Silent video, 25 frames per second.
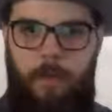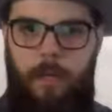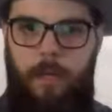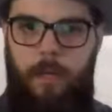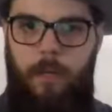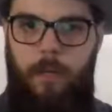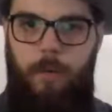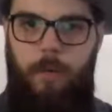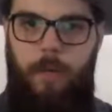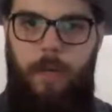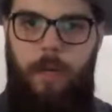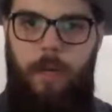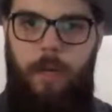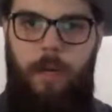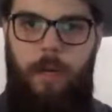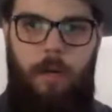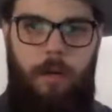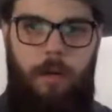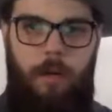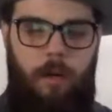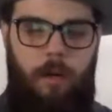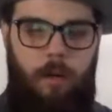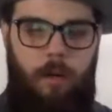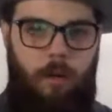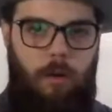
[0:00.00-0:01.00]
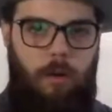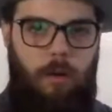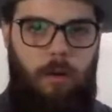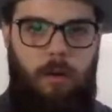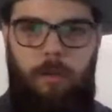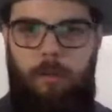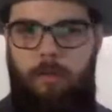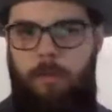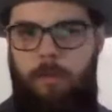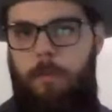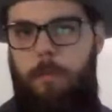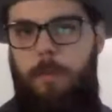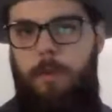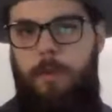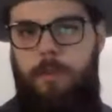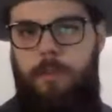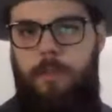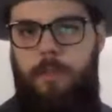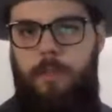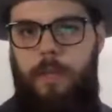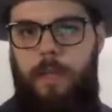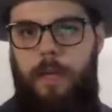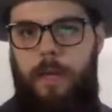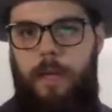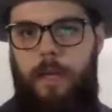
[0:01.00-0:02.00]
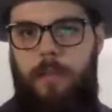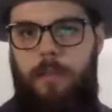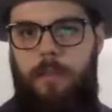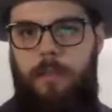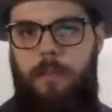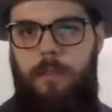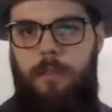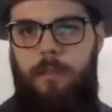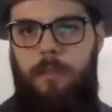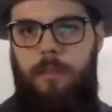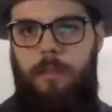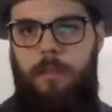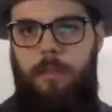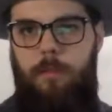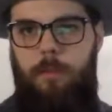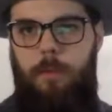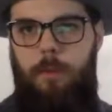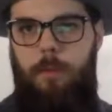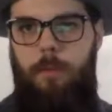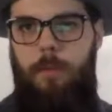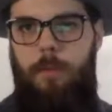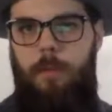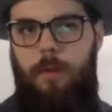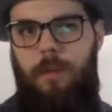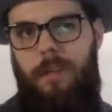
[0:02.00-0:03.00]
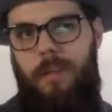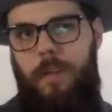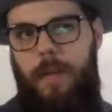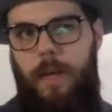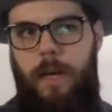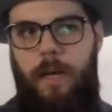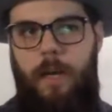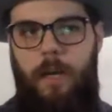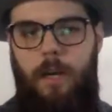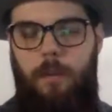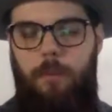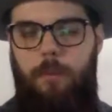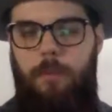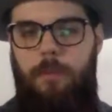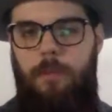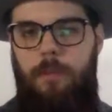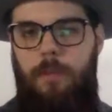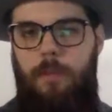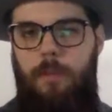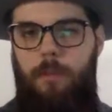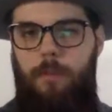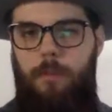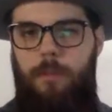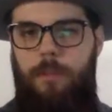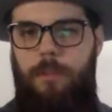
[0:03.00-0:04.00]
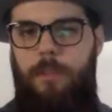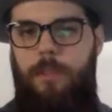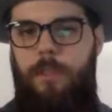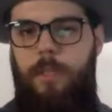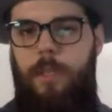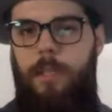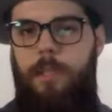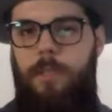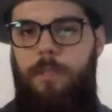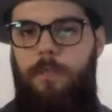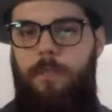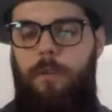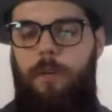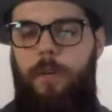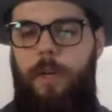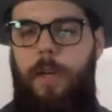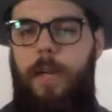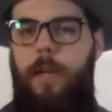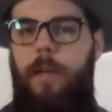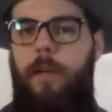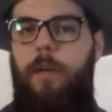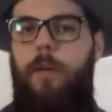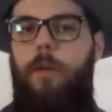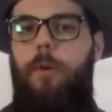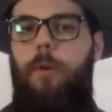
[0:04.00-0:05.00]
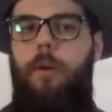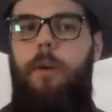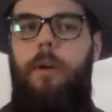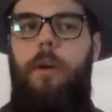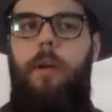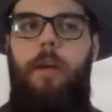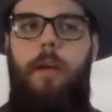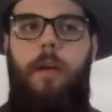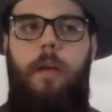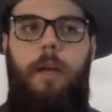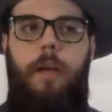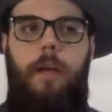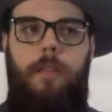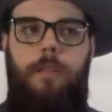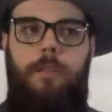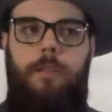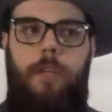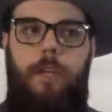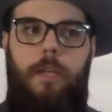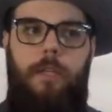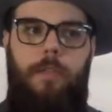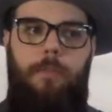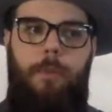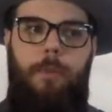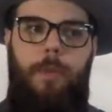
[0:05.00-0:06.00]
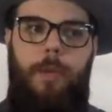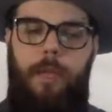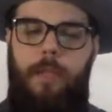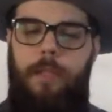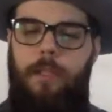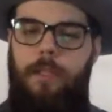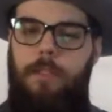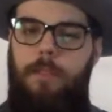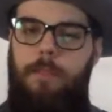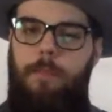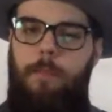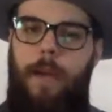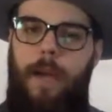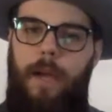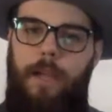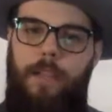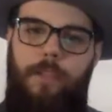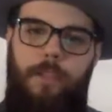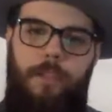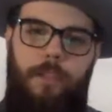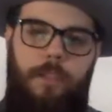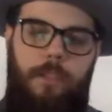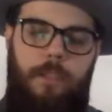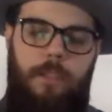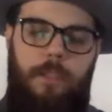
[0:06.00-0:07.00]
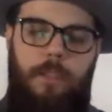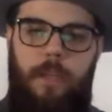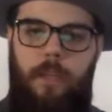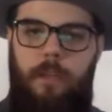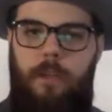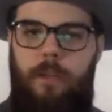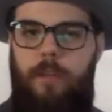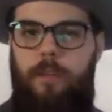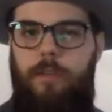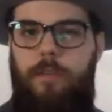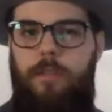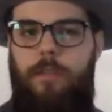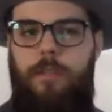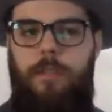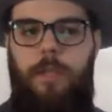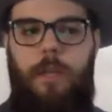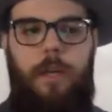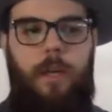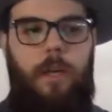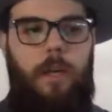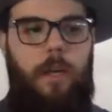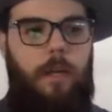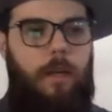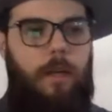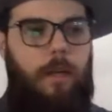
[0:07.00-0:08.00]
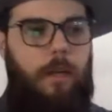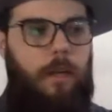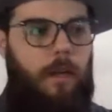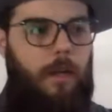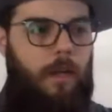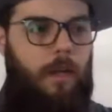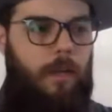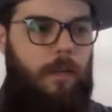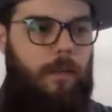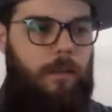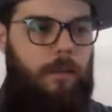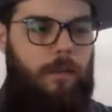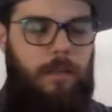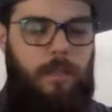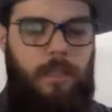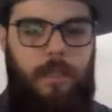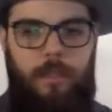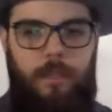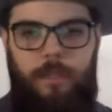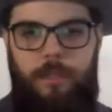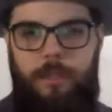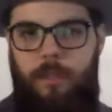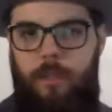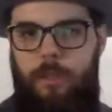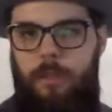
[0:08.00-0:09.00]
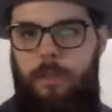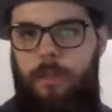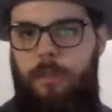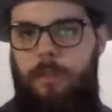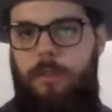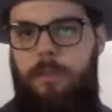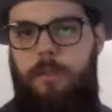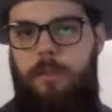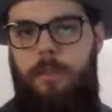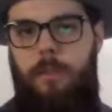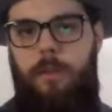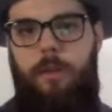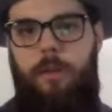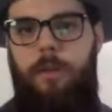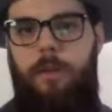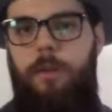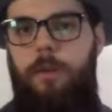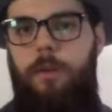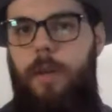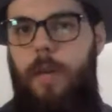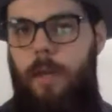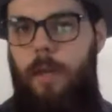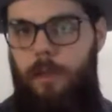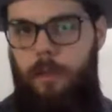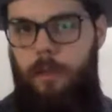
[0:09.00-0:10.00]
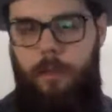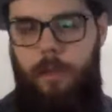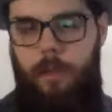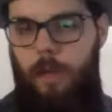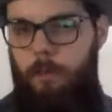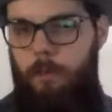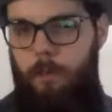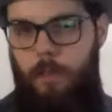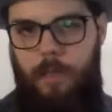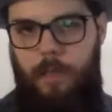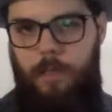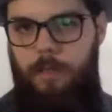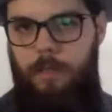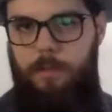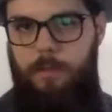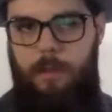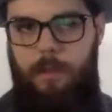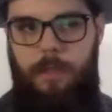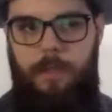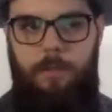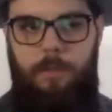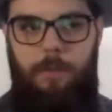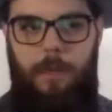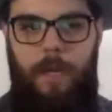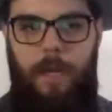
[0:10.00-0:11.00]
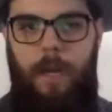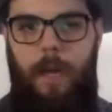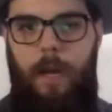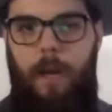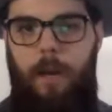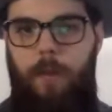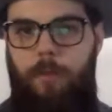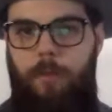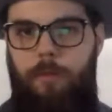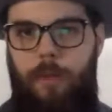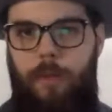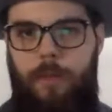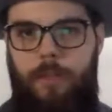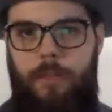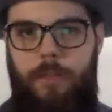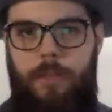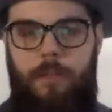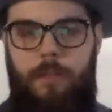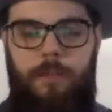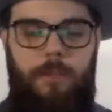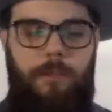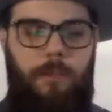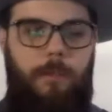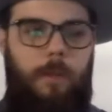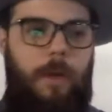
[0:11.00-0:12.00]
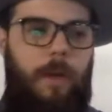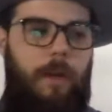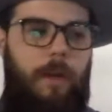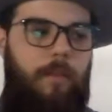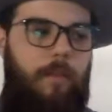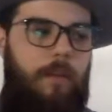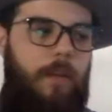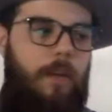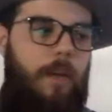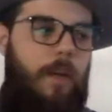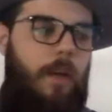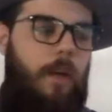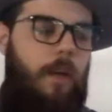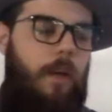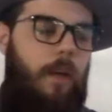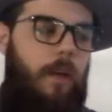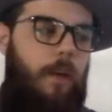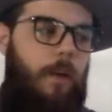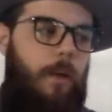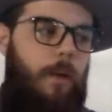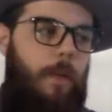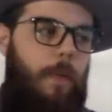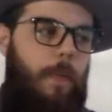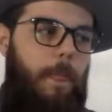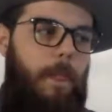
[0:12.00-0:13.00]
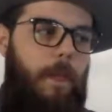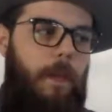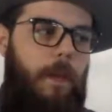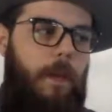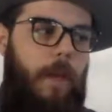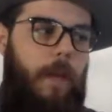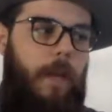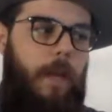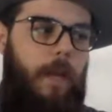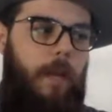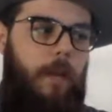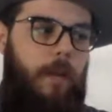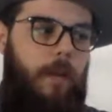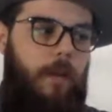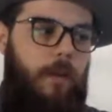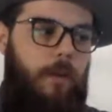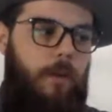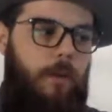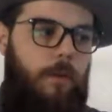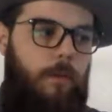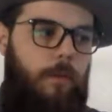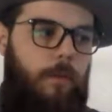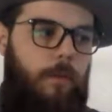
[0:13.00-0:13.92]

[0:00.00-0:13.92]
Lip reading: created all of the merchandise, pretty much 99% of the merchandise for Candy Corn. So he has pins, patches, stickers, t-shirts, you name it. He's made air fresheners, whatever. And